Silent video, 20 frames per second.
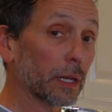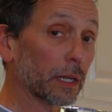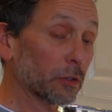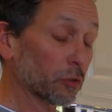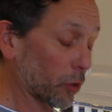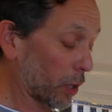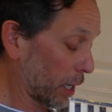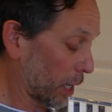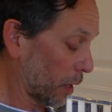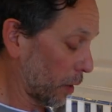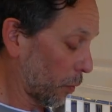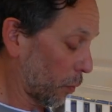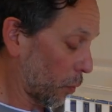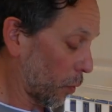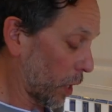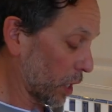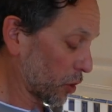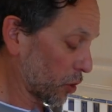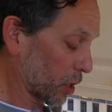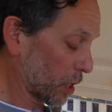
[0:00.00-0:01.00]
to try to
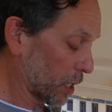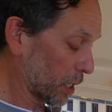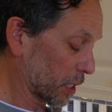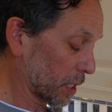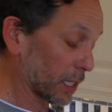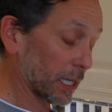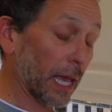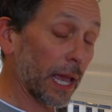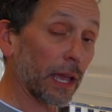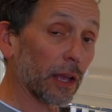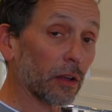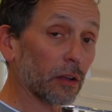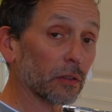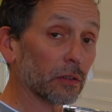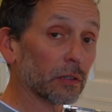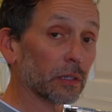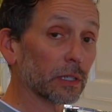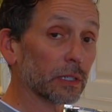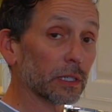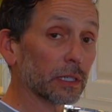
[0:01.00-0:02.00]
watch the
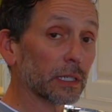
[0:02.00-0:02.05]
scale